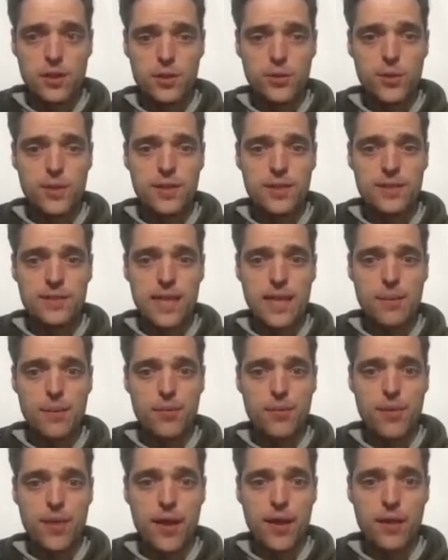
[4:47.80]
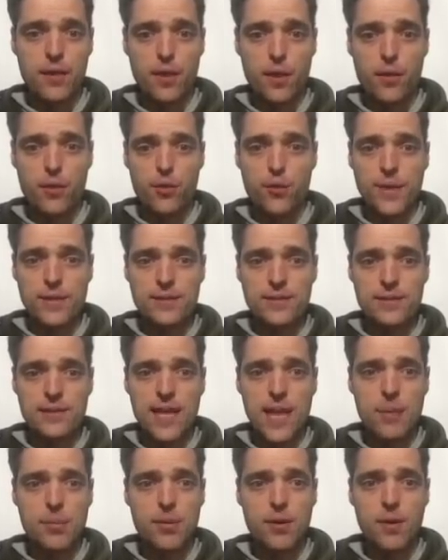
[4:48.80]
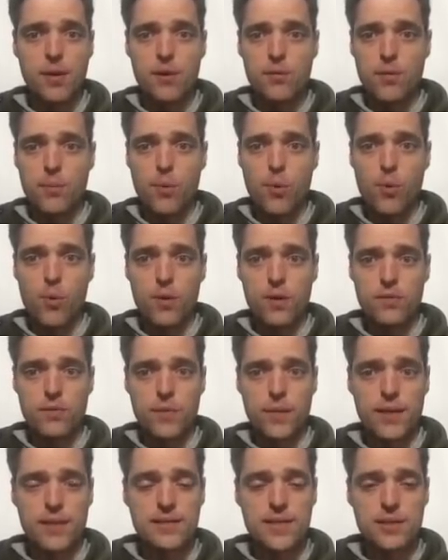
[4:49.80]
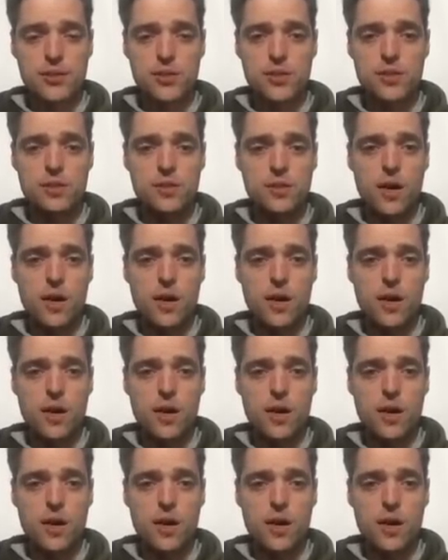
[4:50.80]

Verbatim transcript: doing the same thing. The Threatscape report from Accenture